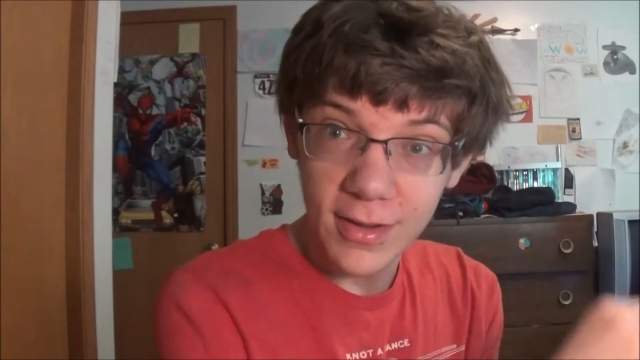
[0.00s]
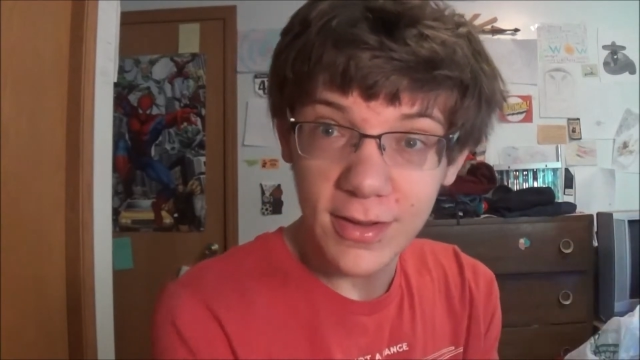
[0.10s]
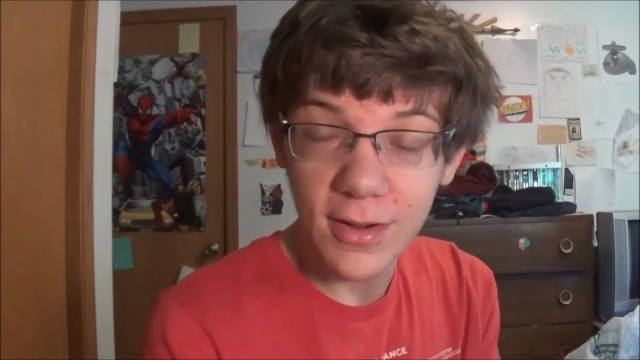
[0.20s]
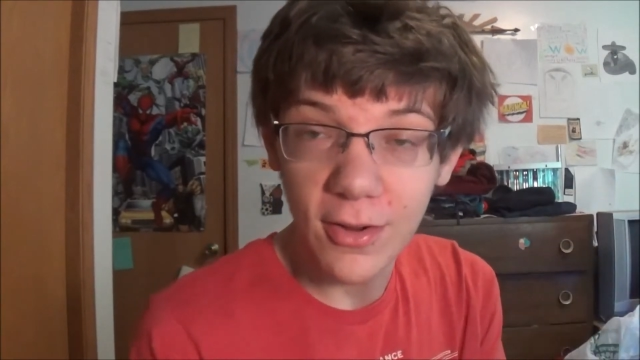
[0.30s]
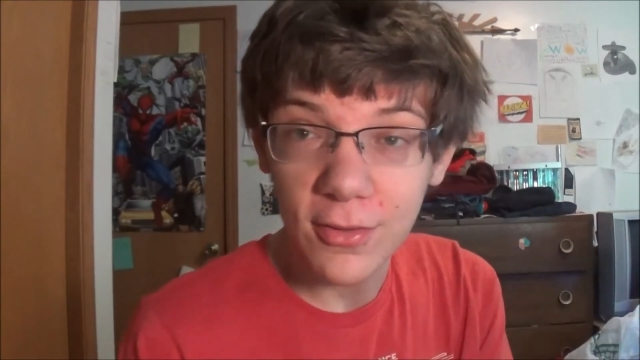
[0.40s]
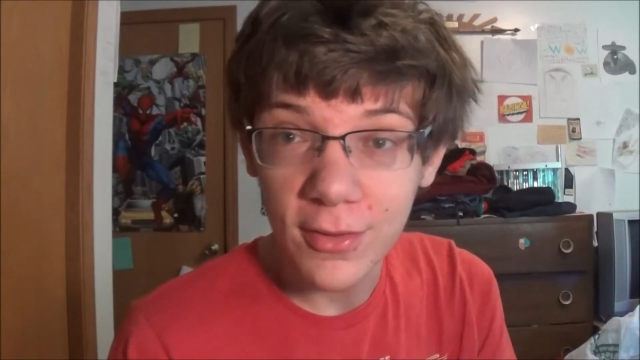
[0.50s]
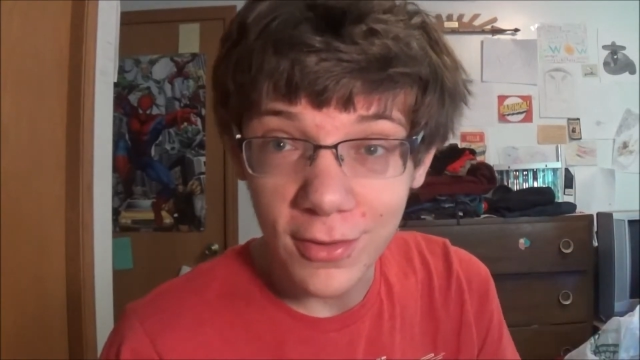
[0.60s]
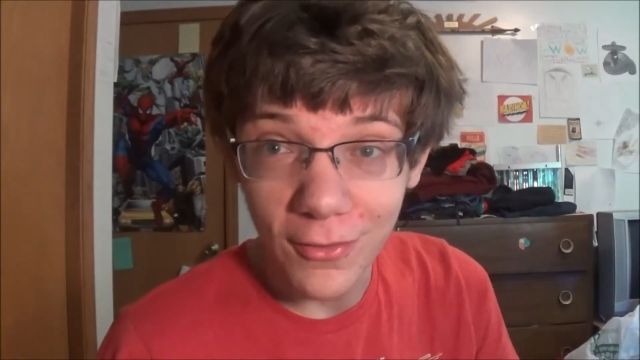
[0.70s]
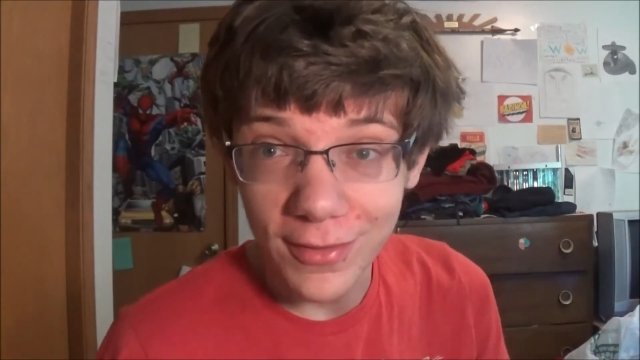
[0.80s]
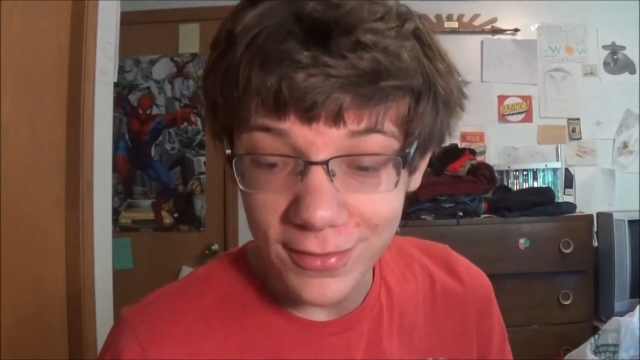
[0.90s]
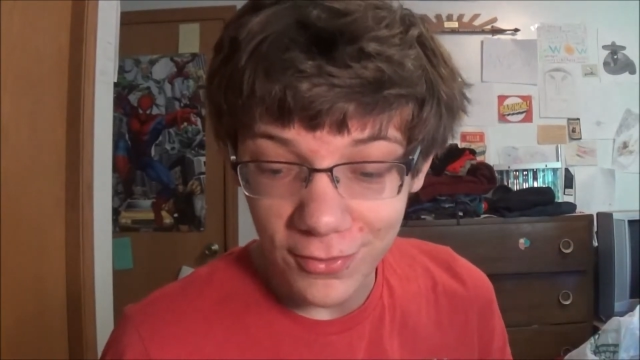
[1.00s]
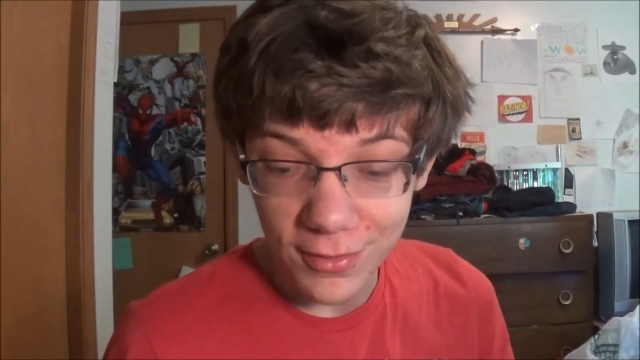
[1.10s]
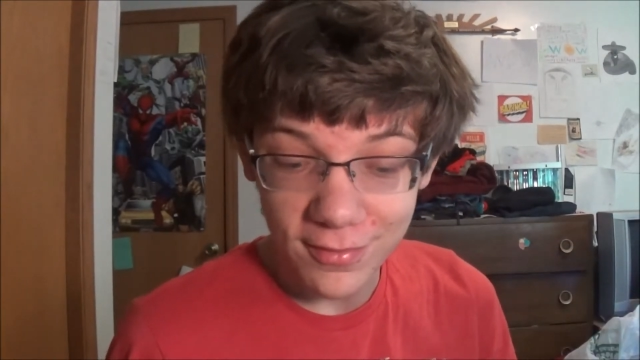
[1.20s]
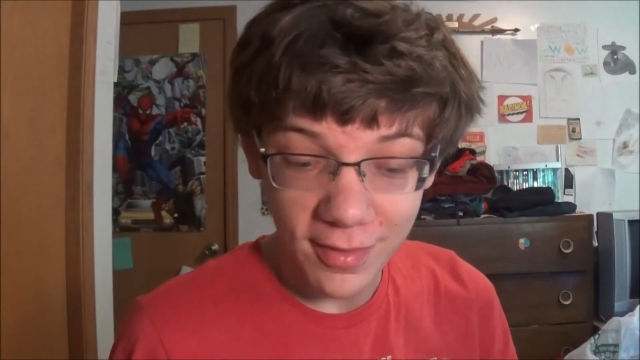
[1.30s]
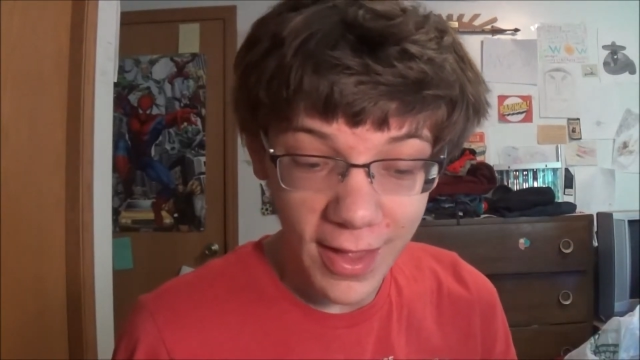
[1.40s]
you know, going
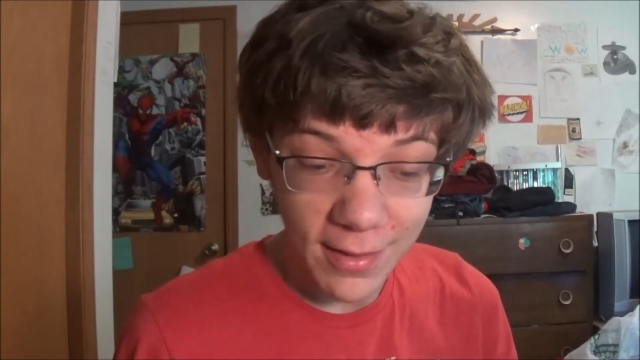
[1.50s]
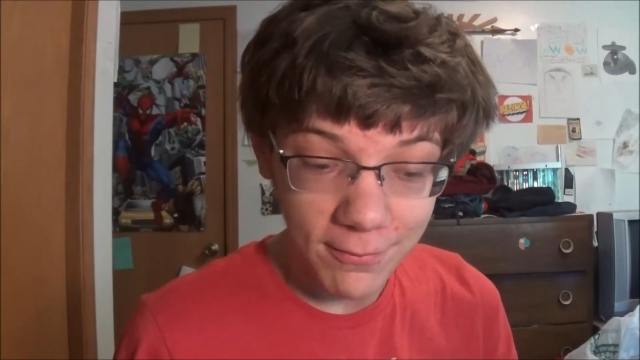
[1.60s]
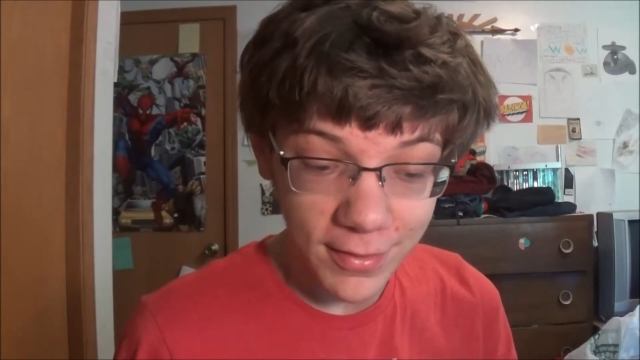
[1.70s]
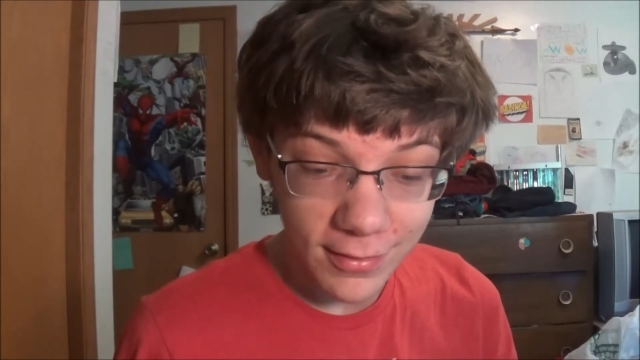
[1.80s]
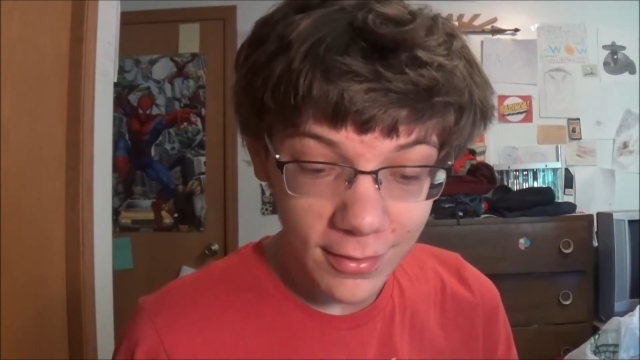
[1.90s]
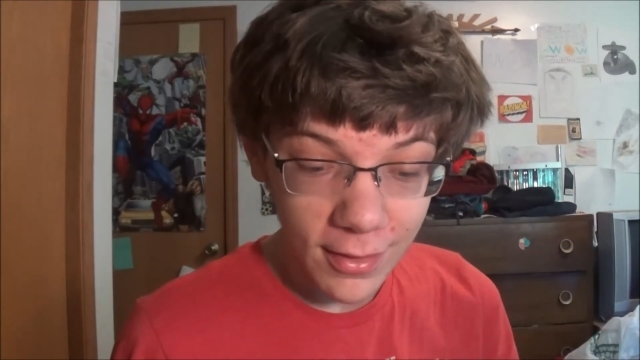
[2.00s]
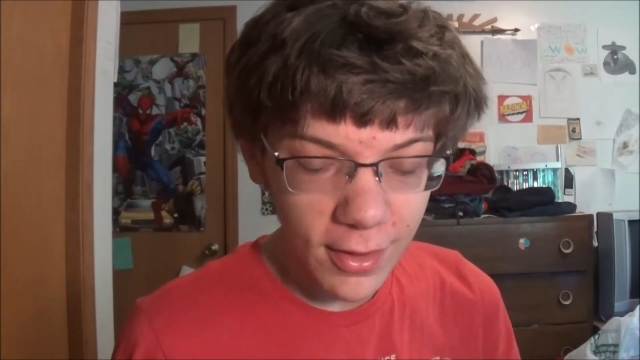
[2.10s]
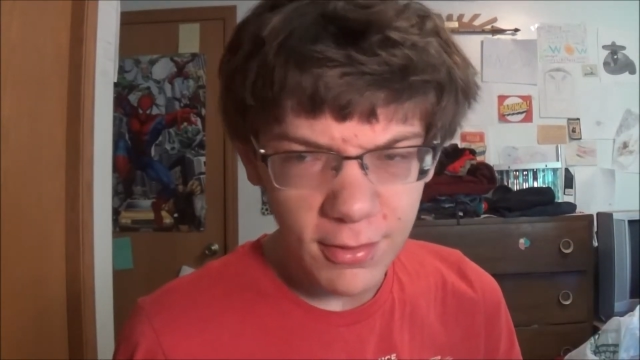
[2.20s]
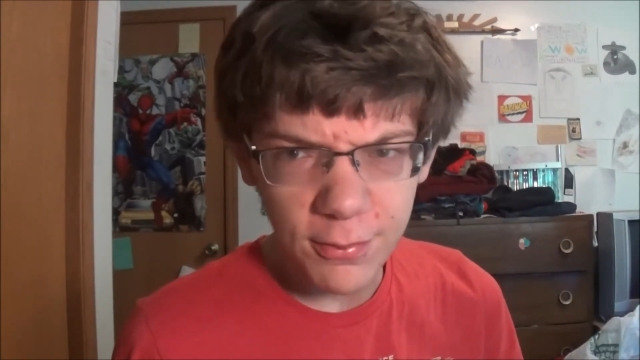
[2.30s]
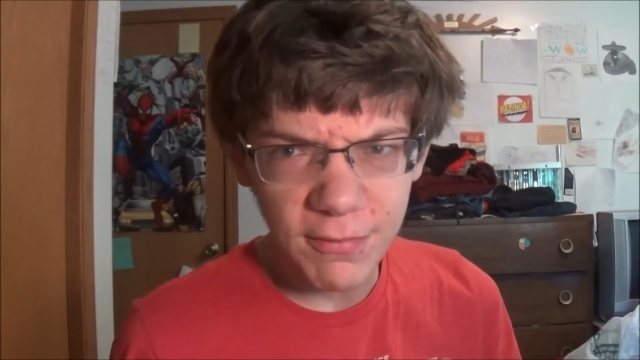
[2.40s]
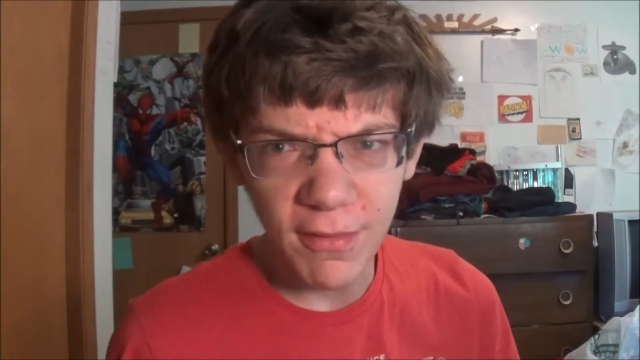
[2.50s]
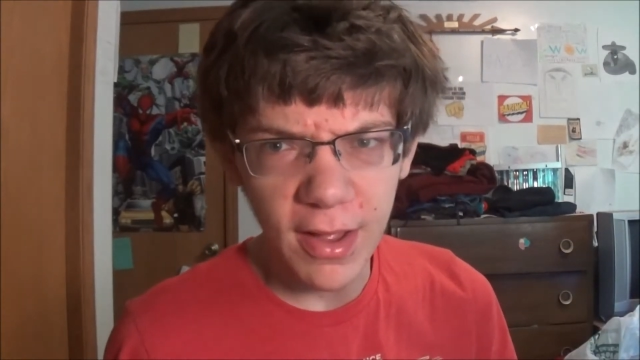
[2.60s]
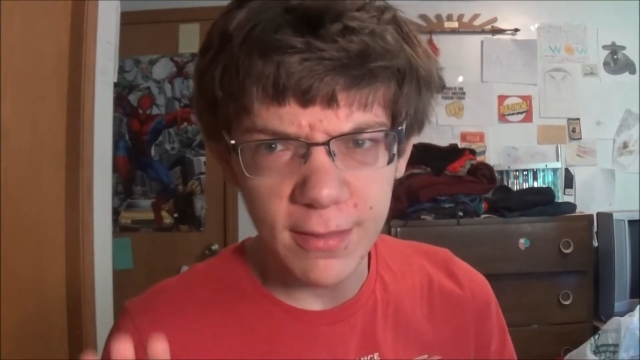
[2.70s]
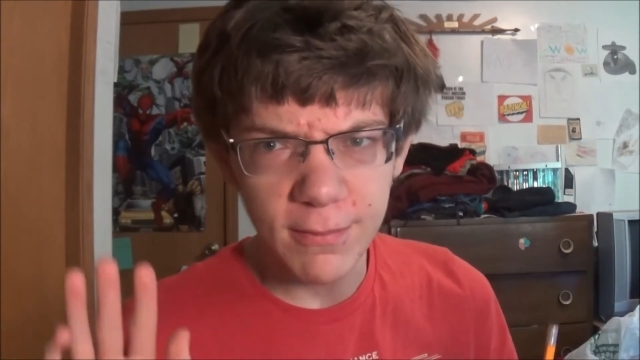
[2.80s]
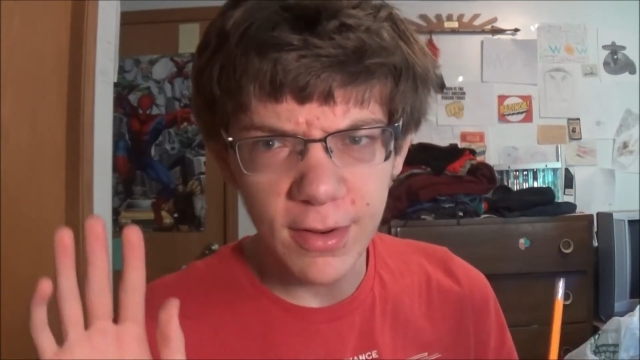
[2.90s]
towards that, but it'll be
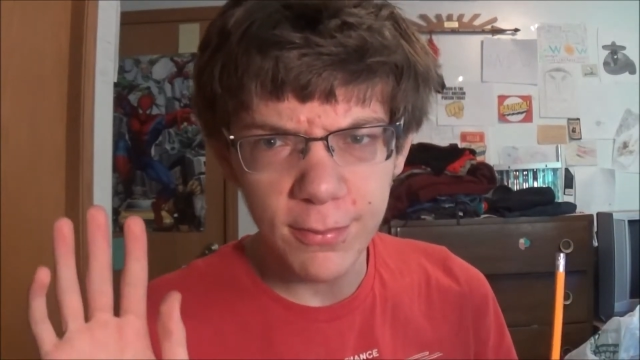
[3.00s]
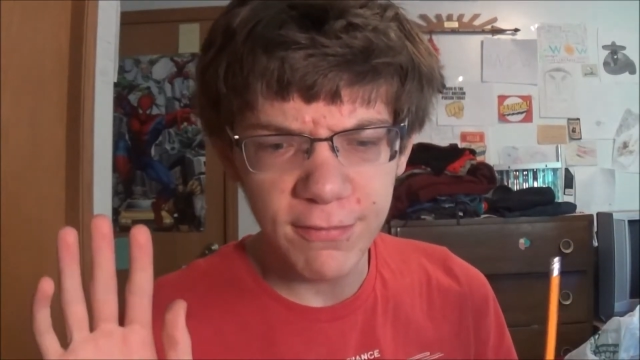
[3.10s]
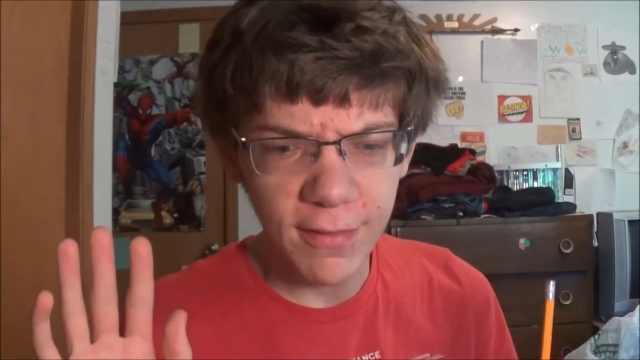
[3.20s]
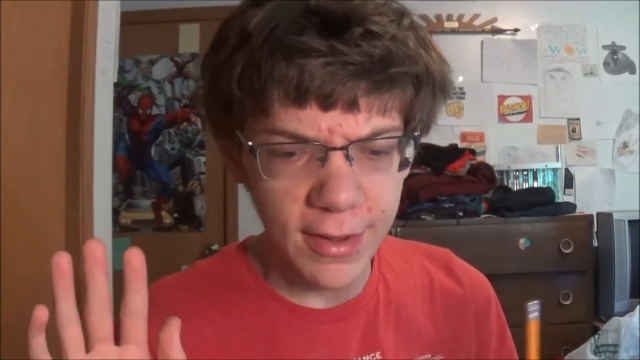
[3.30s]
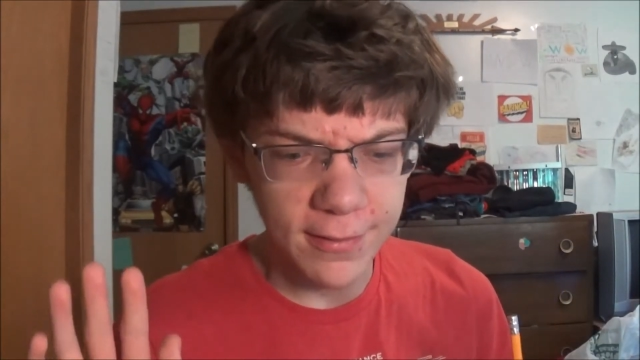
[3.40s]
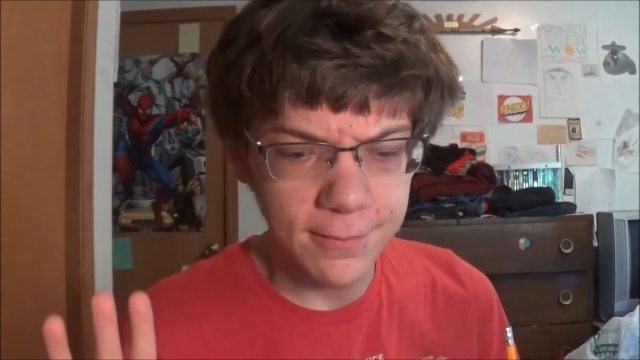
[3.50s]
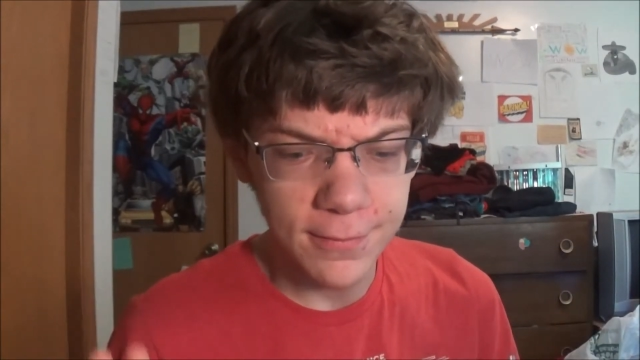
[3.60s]
fine. It'll be fine.